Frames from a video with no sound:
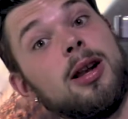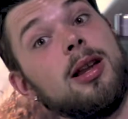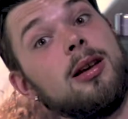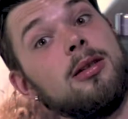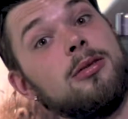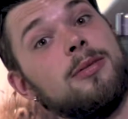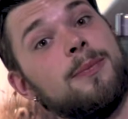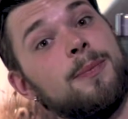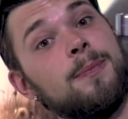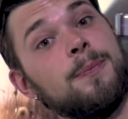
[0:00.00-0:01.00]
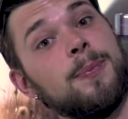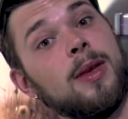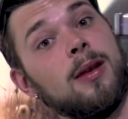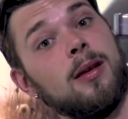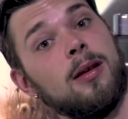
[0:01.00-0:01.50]
right now,
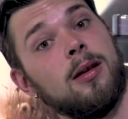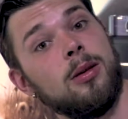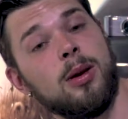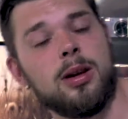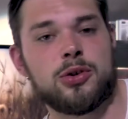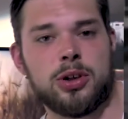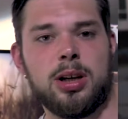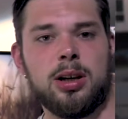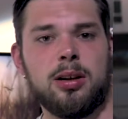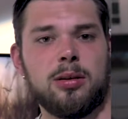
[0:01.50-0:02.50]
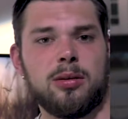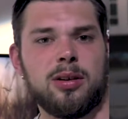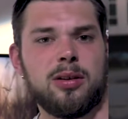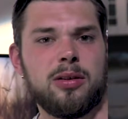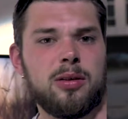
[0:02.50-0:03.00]
you can see
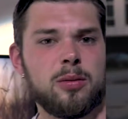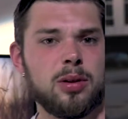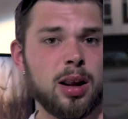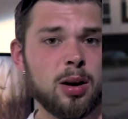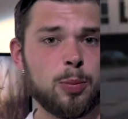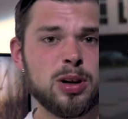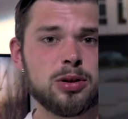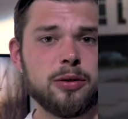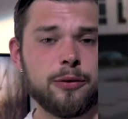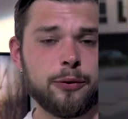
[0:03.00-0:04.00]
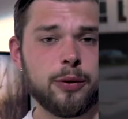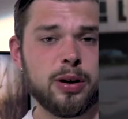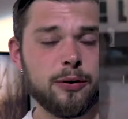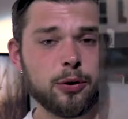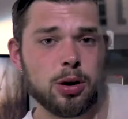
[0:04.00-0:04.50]
the little piece
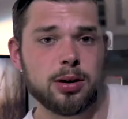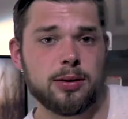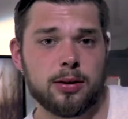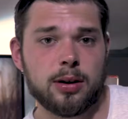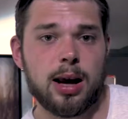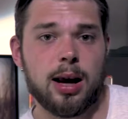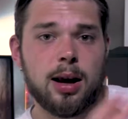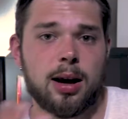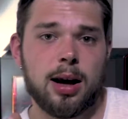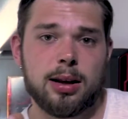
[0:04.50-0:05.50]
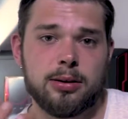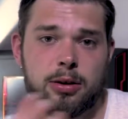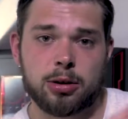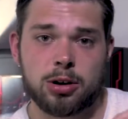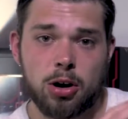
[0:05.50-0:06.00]
in the front,
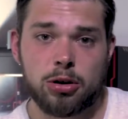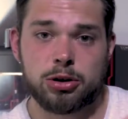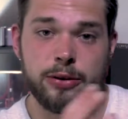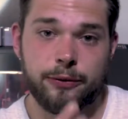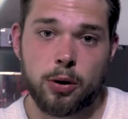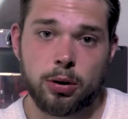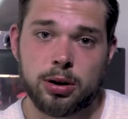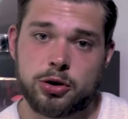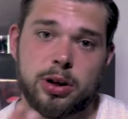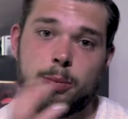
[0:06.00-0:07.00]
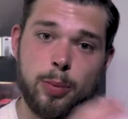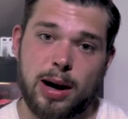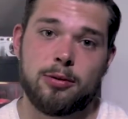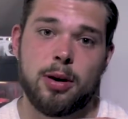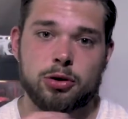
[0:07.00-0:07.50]
the car is in focus and the
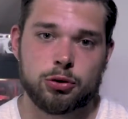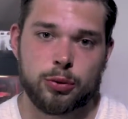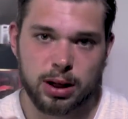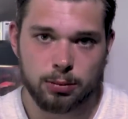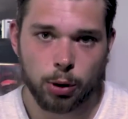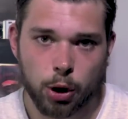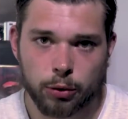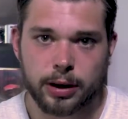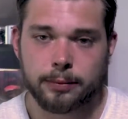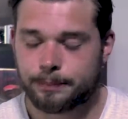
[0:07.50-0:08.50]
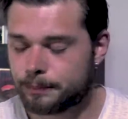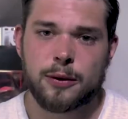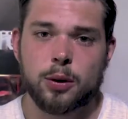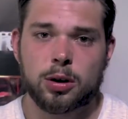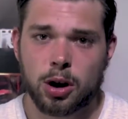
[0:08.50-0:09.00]
background is really blurry.
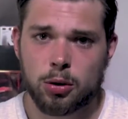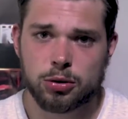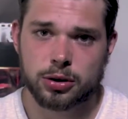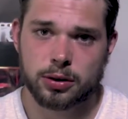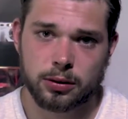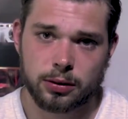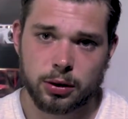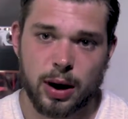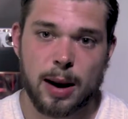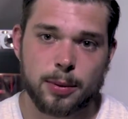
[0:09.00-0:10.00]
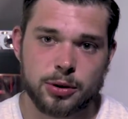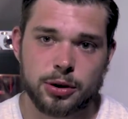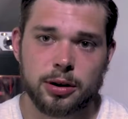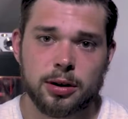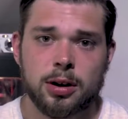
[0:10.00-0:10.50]
If you close your
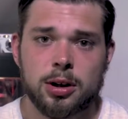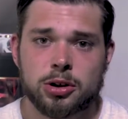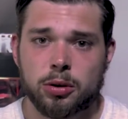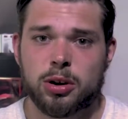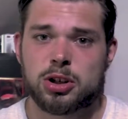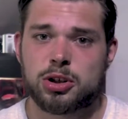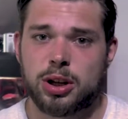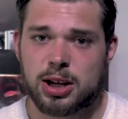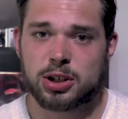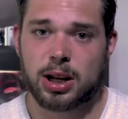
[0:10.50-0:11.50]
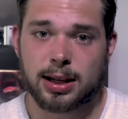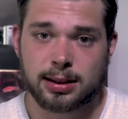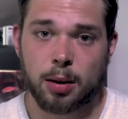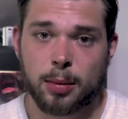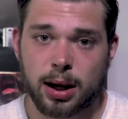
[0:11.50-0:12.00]
aperture, so there's less
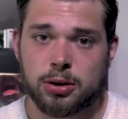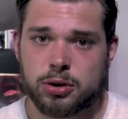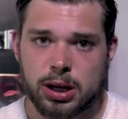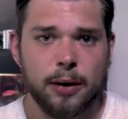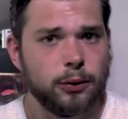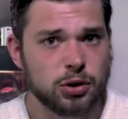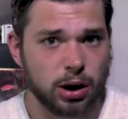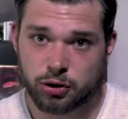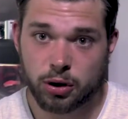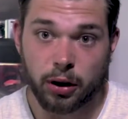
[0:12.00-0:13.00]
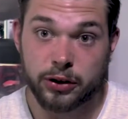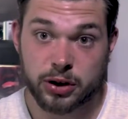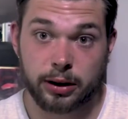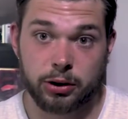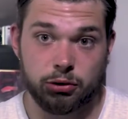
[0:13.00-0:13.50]
light coming in, you have to change the other
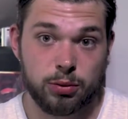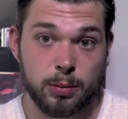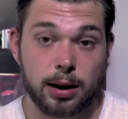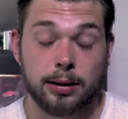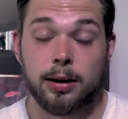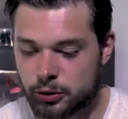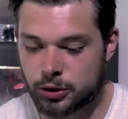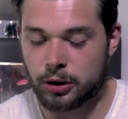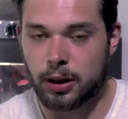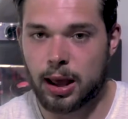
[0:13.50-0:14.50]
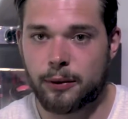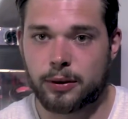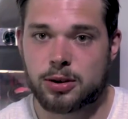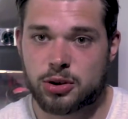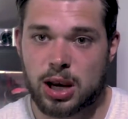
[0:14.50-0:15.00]
settings. Remind to still
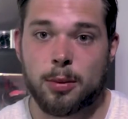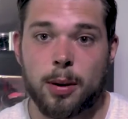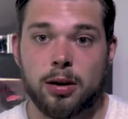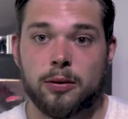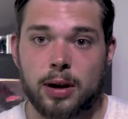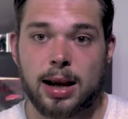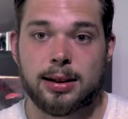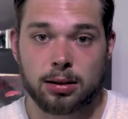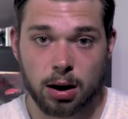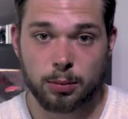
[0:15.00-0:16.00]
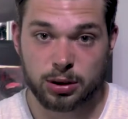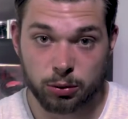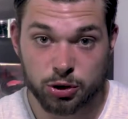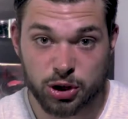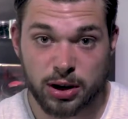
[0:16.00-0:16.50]
have the same amount of light coming
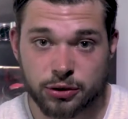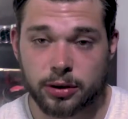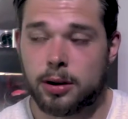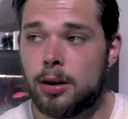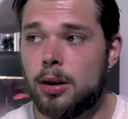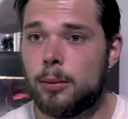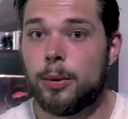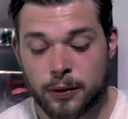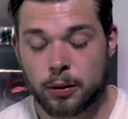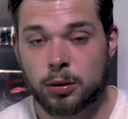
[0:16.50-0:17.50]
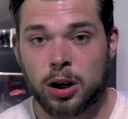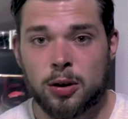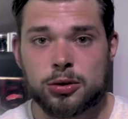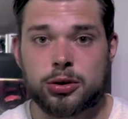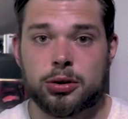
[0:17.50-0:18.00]
to the sensor. If you
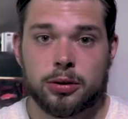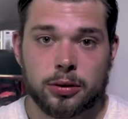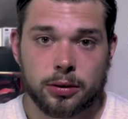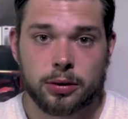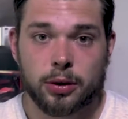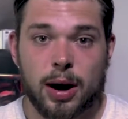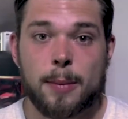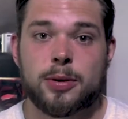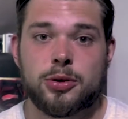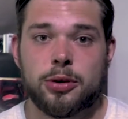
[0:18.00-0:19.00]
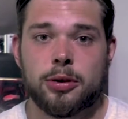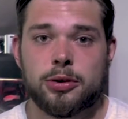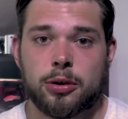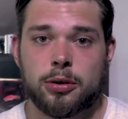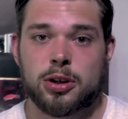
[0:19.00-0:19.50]
close your
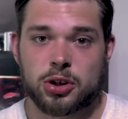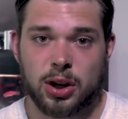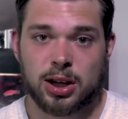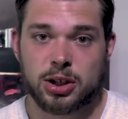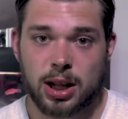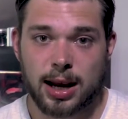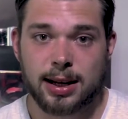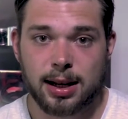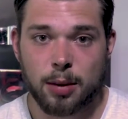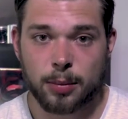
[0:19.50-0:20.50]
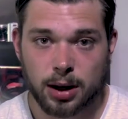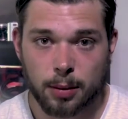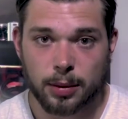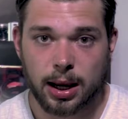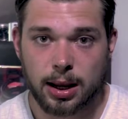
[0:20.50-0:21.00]
aperture, so there's less light
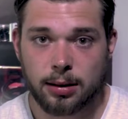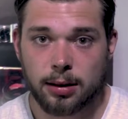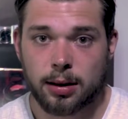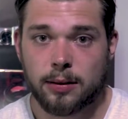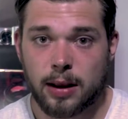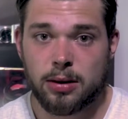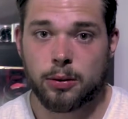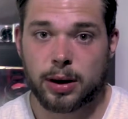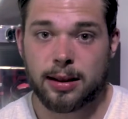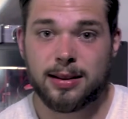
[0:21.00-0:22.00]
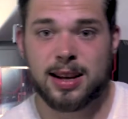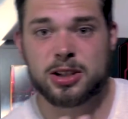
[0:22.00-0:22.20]
coming in, then you get